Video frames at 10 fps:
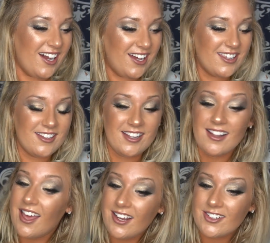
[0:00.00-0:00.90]
Other
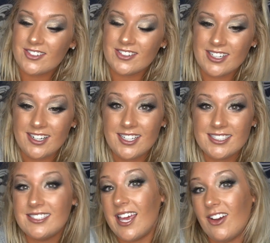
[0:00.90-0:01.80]
than that, we're all
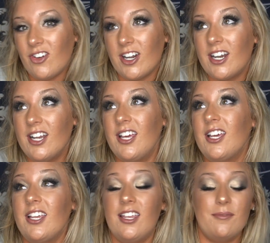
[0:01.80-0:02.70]
set. I'm
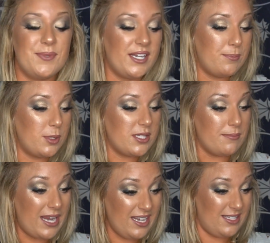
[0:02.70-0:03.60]
gonna put
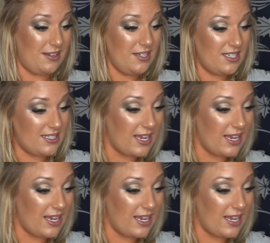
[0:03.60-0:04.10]
some pants on because